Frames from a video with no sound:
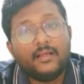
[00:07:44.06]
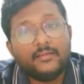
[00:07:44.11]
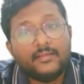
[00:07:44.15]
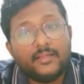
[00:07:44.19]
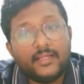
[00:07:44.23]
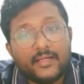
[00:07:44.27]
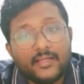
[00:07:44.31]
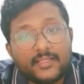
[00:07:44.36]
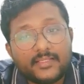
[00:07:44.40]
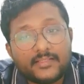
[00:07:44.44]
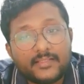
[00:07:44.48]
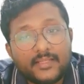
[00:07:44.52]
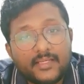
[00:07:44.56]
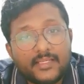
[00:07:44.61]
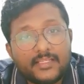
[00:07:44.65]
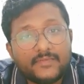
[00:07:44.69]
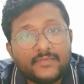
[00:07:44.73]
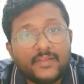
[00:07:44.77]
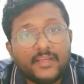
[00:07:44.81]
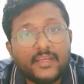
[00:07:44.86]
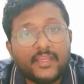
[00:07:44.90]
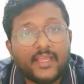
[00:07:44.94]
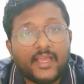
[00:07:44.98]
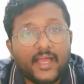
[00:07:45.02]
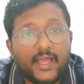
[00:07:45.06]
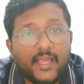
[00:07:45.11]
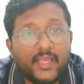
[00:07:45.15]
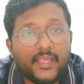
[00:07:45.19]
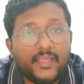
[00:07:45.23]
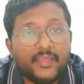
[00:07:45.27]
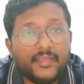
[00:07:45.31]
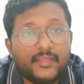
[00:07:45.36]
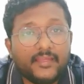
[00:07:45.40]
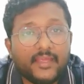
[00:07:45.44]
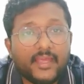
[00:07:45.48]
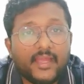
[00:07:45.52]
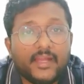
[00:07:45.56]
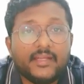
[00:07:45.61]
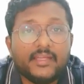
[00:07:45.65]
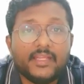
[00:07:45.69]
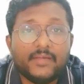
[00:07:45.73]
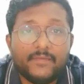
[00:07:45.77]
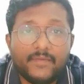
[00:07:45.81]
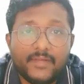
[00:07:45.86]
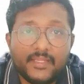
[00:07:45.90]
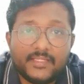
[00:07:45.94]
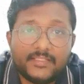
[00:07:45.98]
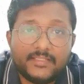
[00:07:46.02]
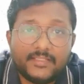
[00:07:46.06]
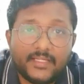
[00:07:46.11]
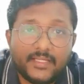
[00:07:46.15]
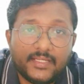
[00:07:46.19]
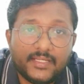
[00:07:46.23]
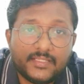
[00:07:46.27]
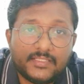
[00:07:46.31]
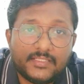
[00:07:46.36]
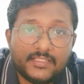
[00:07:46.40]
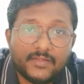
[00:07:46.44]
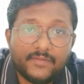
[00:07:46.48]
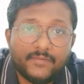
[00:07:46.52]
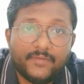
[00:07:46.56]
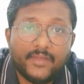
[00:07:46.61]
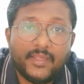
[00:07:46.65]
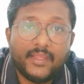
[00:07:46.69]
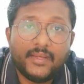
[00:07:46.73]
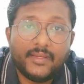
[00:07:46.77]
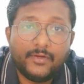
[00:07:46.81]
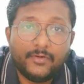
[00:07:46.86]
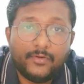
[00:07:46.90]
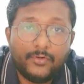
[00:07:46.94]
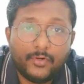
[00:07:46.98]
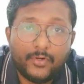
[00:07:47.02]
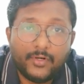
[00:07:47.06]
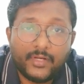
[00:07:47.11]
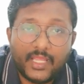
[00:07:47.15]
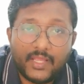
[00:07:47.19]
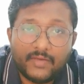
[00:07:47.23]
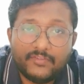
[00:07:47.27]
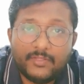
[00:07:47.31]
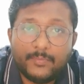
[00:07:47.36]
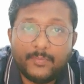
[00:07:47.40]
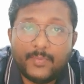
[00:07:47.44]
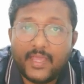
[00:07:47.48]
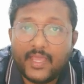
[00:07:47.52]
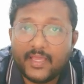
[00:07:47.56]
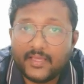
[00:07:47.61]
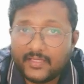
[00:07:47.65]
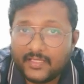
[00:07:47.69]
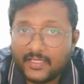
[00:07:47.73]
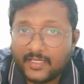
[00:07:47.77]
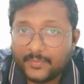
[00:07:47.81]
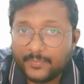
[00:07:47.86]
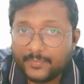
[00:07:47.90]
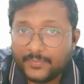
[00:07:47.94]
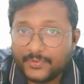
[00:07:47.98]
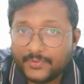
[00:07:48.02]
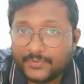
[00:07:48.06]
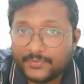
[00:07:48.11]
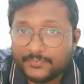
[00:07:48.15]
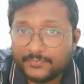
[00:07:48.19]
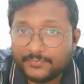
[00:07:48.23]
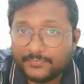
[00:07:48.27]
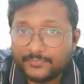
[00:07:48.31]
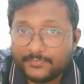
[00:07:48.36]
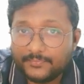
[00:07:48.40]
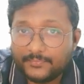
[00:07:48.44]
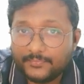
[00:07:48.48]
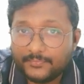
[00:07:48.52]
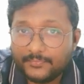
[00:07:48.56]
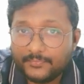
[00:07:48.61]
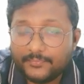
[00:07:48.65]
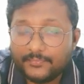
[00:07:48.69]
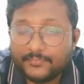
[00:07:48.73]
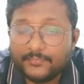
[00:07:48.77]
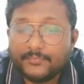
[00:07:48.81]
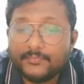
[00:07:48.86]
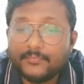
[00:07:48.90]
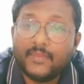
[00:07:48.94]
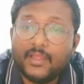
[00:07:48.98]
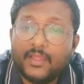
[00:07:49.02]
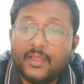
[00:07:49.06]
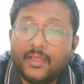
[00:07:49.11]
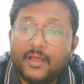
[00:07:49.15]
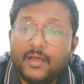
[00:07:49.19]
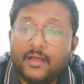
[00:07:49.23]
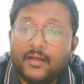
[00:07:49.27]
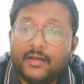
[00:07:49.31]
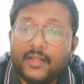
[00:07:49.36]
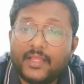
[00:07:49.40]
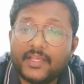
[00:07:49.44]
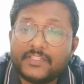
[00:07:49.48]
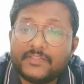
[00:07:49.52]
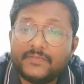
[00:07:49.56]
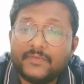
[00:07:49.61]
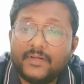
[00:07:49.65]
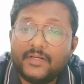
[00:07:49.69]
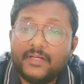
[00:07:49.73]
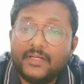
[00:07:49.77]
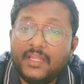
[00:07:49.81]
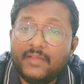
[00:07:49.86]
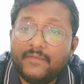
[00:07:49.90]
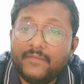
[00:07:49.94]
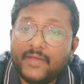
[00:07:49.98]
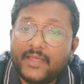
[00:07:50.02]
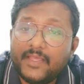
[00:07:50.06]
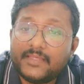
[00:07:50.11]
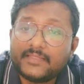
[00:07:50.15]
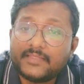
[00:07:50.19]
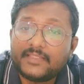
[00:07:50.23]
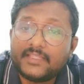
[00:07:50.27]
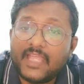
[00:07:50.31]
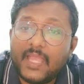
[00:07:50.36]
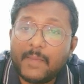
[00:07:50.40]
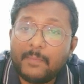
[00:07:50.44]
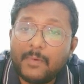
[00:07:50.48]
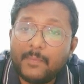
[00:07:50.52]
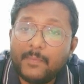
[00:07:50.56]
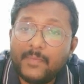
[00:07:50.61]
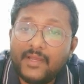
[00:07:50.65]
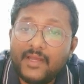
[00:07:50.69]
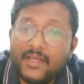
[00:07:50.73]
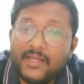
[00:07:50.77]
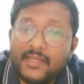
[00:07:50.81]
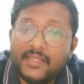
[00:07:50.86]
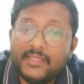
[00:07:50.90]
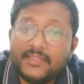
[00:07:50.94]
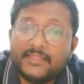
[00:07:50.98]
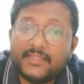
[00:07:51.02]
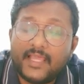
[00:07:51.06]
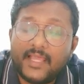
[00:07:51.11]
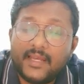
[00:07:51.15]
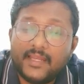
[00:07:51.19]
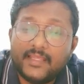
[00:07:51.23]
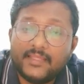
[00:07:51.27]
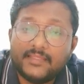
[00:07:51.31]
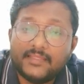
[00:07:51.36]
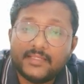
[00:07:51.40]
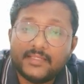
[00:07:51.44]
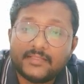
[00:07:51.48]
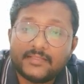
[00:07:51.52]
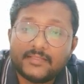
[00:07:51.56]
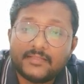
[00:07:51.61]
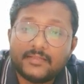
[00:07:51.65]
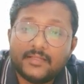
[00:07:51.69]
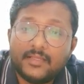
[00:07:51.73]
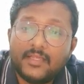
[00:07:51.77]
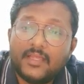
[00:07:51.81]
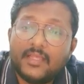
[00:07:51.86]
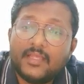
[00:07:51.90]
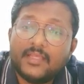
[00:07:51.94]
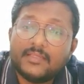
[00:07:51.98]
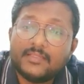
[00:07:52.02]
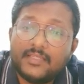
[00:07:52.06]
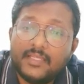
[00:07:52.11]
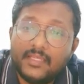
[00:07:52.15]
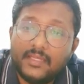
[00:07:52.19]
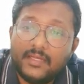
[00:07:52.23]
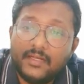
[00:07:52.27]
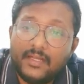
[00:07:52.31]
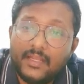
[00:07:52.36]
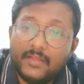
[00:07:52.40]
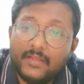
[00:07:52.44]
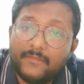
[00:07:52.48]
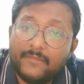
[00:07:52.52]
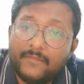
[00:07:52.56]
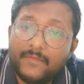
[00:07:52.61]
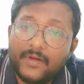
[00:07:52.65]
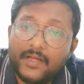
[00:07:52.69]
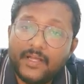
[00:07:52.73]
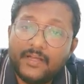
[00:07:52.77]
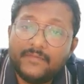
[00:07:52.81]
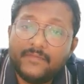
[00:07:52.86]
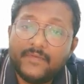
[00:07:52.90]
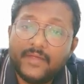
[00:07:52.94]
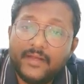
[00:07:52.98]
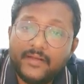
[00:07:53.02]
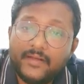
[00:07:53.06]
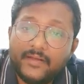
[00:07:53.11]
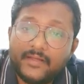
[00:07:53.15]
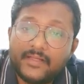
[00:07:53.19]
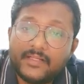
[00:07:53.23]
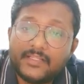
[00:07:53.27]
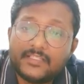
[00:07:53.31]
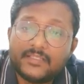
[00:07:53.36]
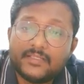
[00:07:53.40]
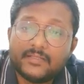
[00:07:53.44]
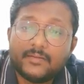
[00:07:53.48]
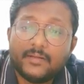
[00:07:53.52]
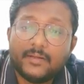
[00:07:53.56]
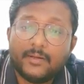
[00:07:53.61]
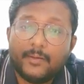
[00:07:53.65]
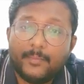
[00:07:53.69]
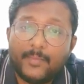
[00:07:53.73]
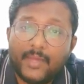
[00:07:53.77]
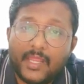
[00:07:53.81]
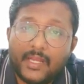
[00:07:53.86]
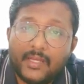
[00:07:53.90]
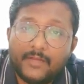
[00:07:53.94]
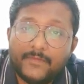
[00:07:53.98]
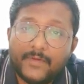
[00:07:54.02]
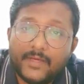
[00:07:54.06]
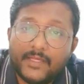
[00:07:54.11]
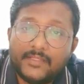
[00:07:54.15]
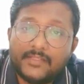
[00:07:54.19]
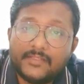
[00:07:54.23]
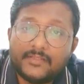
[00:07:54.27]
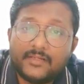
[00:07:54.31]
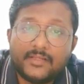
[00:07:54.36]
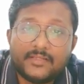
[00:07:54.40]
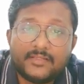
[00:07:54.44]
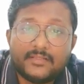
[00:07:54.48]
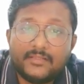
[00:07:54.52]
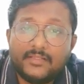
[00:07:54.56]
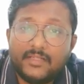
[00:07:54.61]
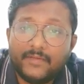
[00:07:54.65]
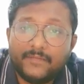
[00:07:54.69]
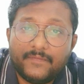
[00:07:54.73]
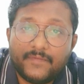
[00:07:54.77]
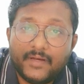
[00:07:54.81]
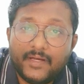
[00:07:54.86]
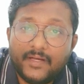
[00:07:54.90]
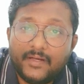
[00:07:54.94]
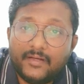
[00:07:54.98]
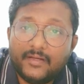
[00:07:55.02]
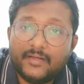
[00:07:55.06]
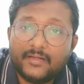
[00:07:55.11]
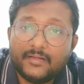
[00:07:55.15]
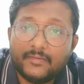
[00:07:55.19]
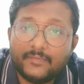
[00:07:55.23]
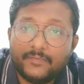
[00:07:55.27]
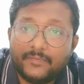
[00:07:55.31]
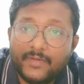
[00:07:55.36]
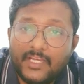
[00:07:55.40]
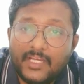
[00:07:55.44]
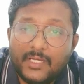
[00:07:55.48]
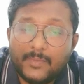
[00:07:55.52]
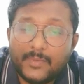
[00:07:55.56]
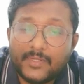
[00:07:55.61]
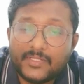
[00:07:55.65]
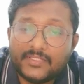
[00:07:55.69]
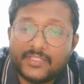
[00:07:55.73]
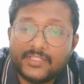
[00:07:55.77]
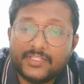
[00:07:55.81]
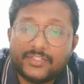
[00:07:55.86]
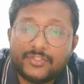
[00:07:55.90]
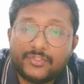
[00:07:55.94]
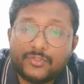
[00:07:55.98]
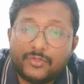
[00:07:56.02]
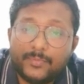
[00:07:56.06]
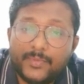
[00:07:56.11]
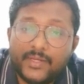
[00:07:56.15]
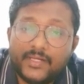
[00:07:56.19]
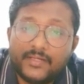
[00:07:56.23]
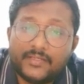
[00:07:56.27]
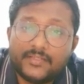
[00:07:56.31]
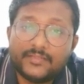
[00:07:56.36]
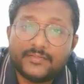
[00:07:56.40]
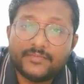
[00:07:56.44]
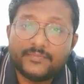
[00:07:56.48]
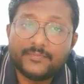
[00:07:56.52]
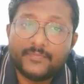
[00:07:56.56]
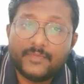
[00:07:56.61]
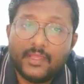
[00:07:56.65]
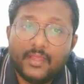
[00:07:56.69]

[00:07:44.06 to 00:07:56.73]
the risk is very high at every stage where you don't have the backup. Next one, device capability challenges. See, different vendors manufacturers different field bus instruments,